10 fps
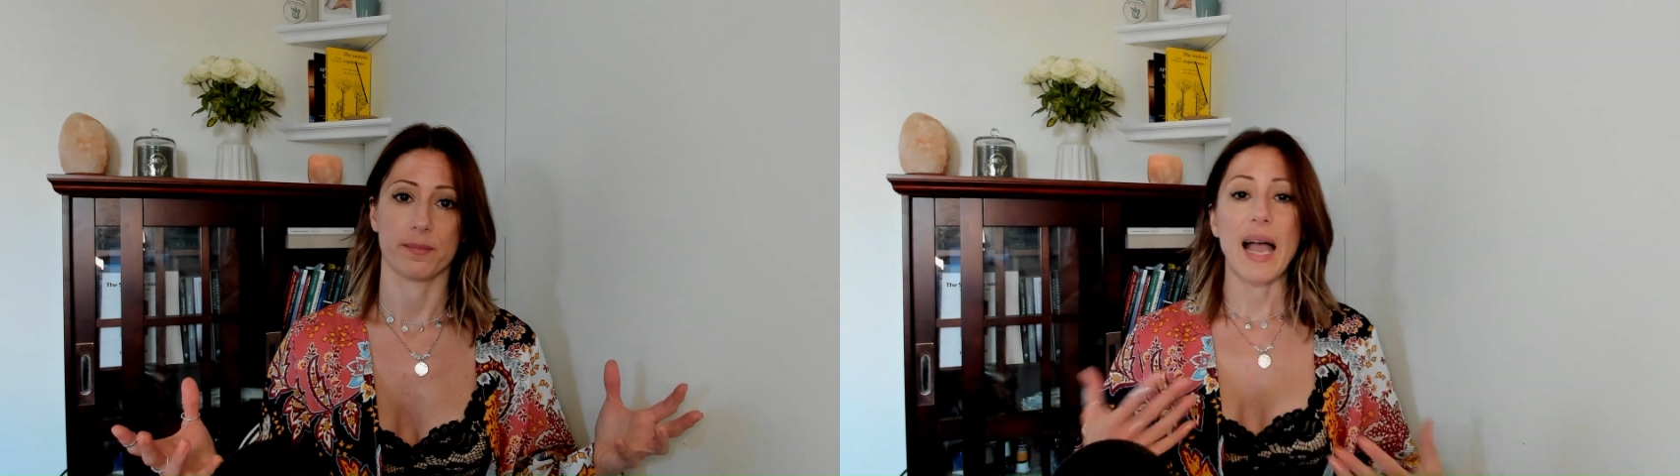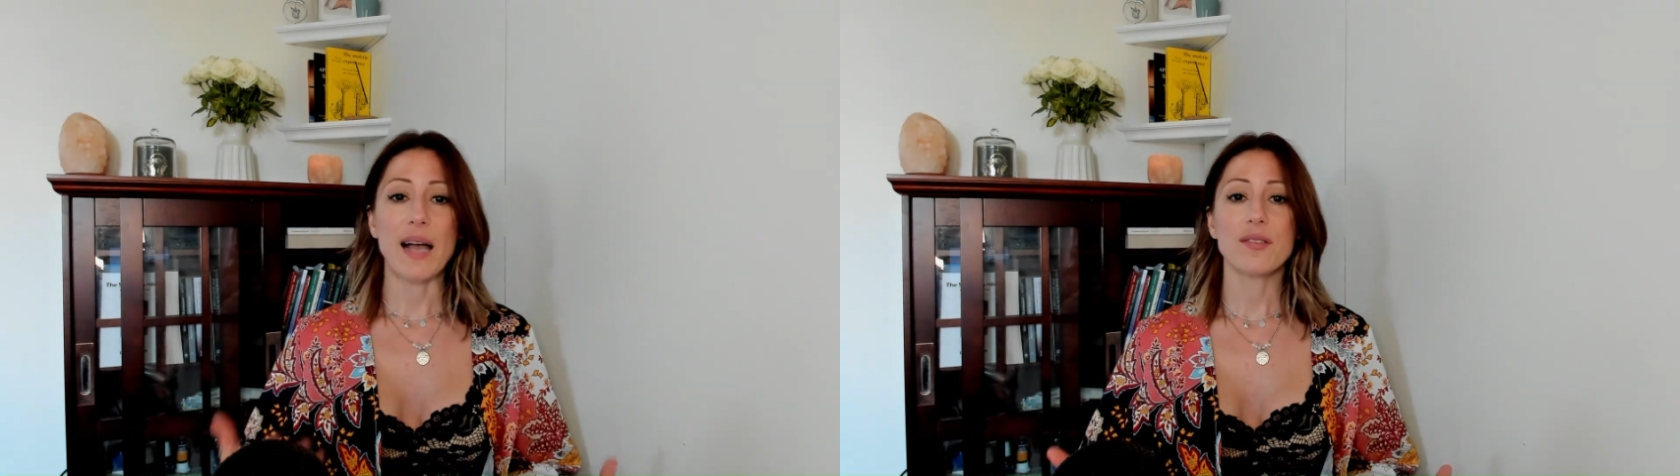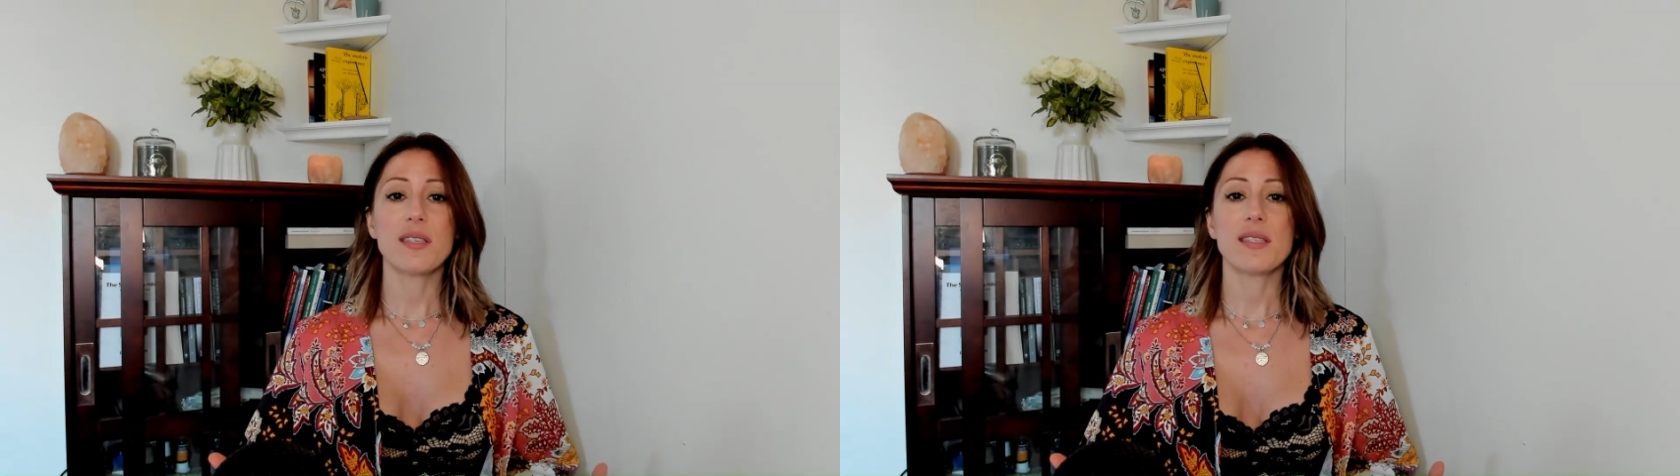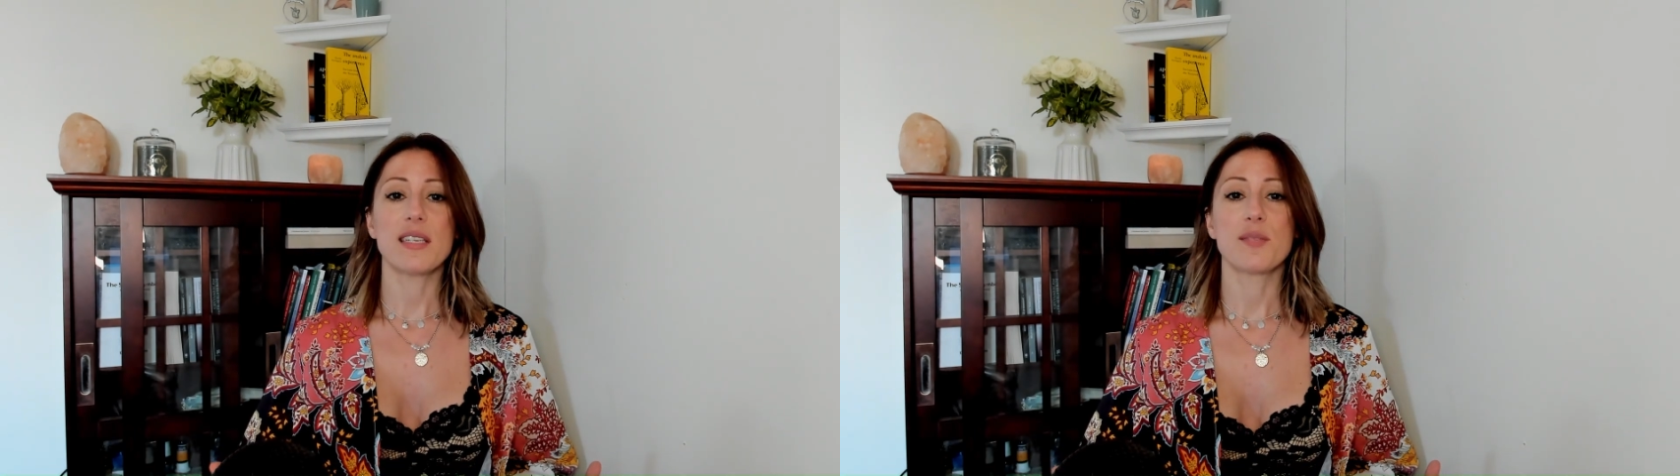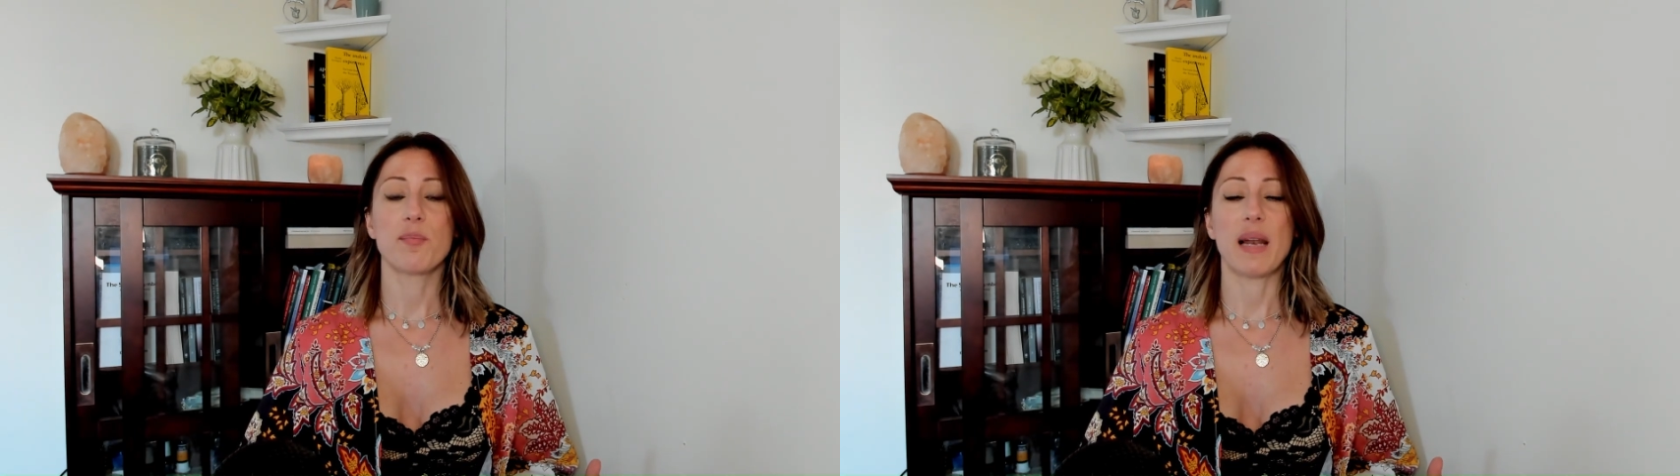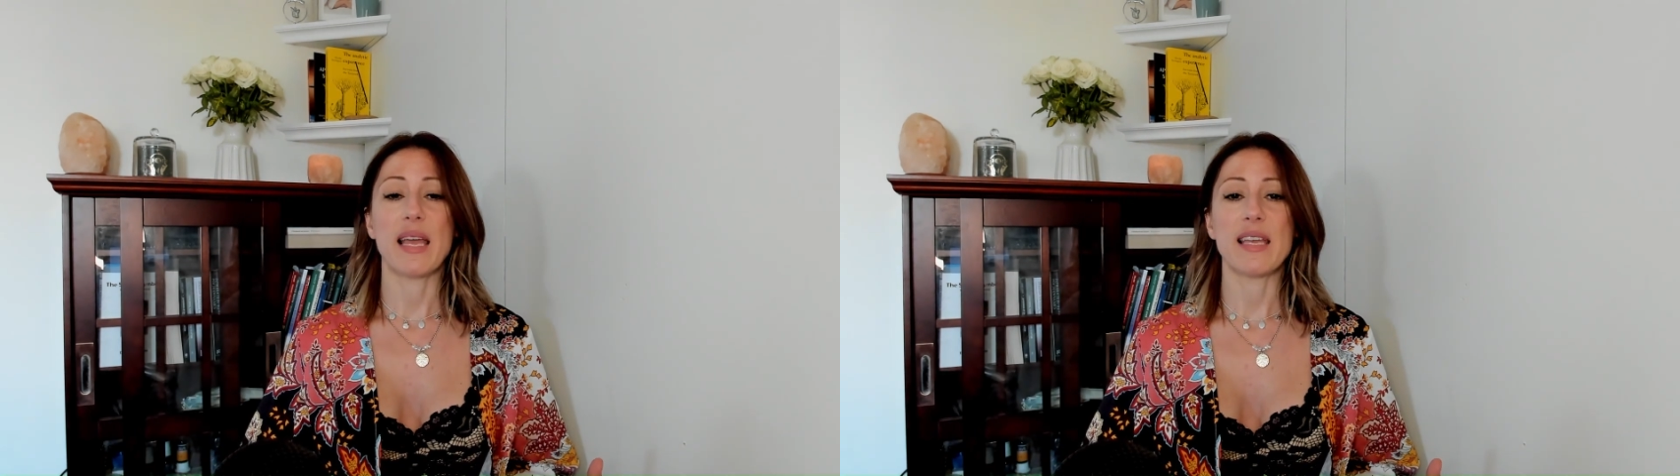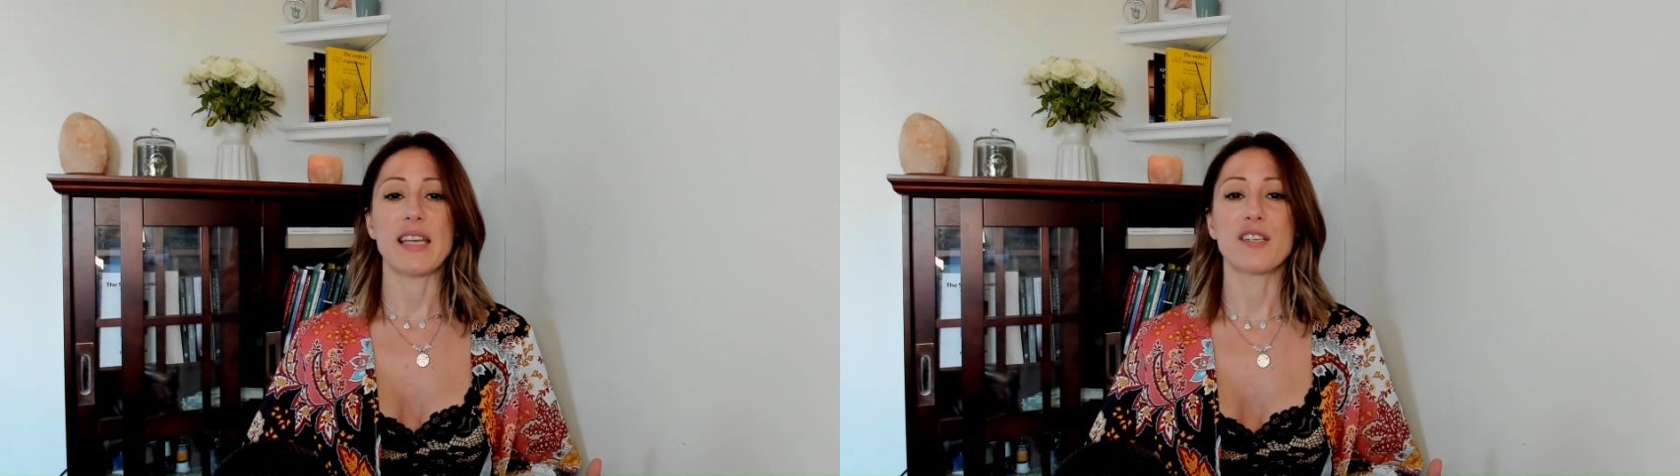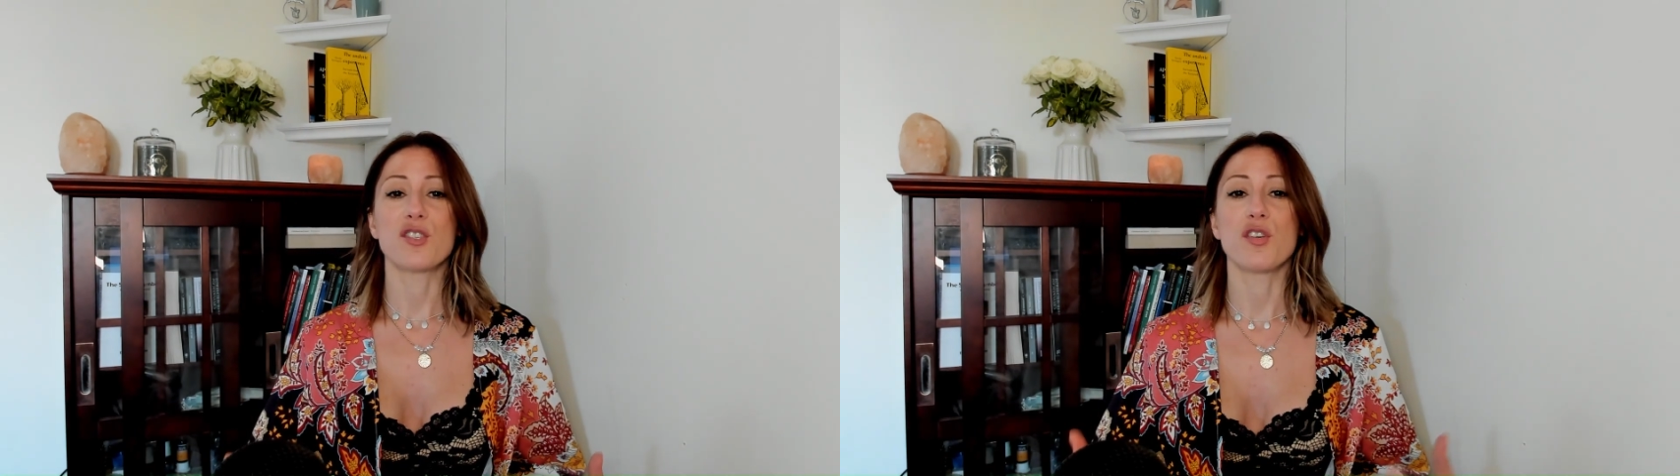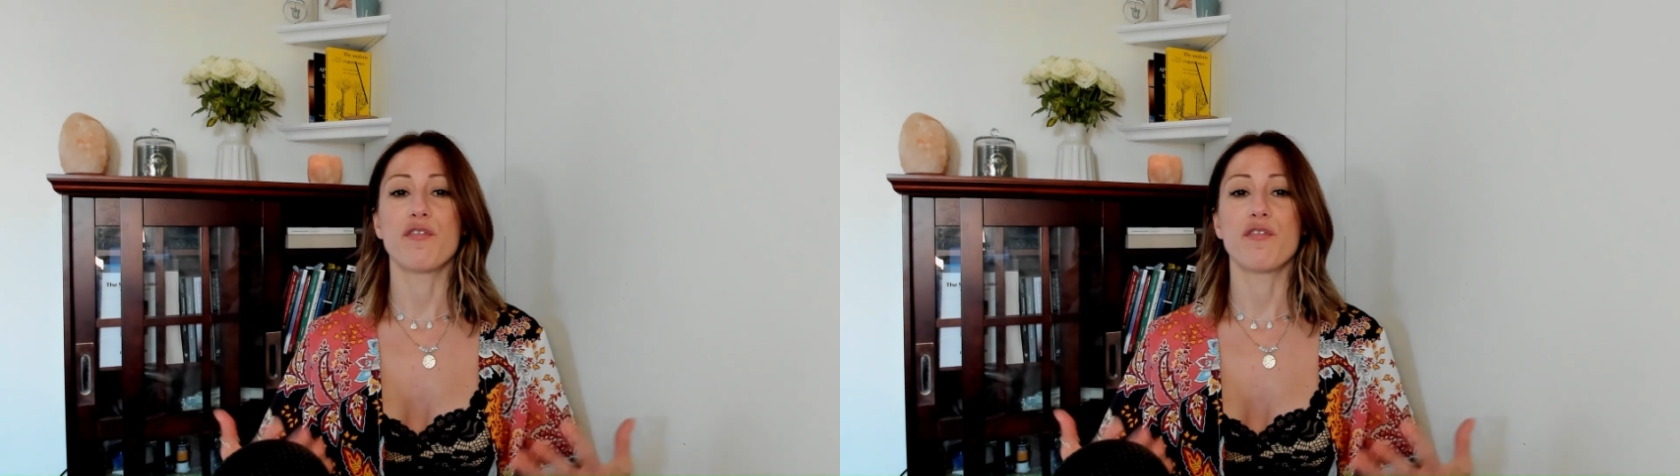How does this play into